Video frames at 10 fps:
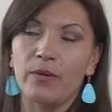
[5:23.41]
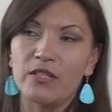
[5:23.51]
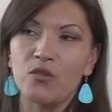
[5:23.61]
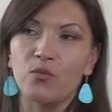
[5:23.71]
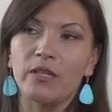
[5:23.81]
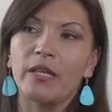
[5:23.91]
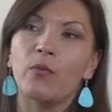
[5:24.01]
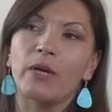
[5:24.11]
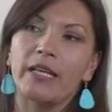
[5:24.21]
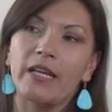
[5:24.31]
as to what they
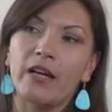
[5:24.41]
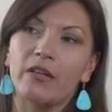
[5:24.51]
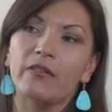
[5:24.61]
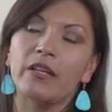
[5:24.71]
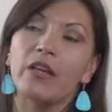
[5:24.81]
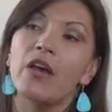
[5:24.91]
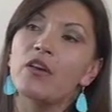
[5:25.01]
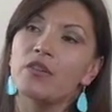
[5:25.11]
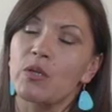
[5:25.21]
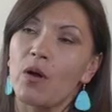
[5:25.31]
want to get out of it.
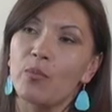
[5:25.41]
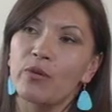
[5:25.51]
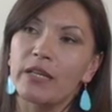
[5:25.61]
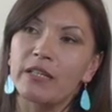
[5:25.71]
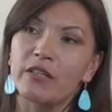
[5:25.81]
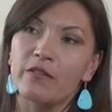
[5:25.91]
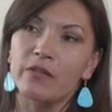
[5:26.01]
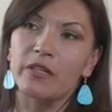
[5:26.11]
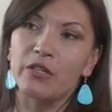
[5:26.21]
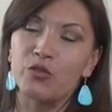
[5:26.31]
So I'll bring in
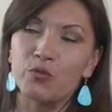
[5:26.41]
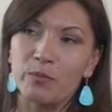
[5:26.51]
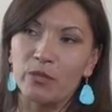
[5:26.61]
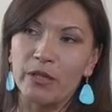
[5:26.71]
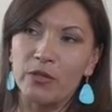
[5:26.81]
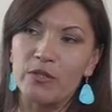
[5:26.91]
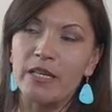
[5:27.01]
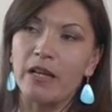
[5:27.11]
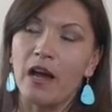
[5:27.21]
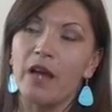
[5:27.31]
different industry players
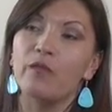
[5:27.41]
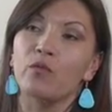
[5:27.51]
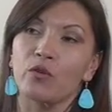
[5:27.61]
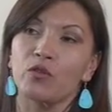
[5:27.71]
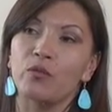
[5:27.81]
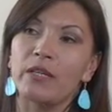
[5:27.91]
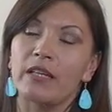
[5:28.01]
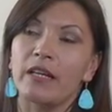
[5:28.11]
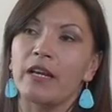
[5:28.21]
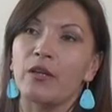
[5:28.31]
that I've worked with,
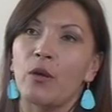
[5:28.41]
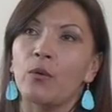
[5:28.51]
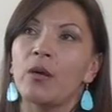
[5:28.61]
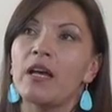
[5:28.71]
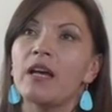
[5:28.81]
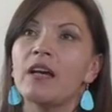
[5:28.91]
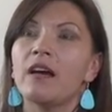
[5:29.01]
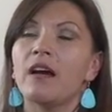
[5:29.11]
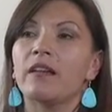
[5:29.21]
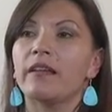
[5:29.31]
and I know
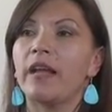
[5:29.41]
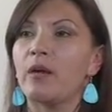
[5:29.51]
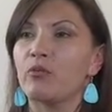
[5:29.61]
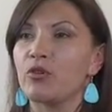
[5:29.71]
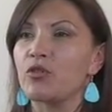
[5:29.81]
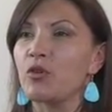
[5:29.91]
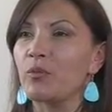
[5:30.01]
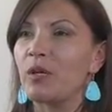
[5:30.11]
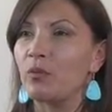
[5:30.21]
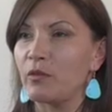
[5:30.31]
that Aboriginal
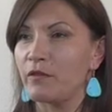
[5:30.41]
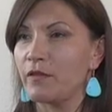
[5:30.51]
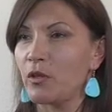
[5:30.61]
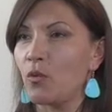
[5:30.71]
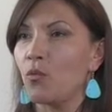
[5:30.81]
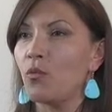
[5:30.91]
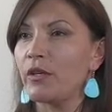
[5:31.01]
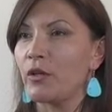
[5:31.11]
people would feel,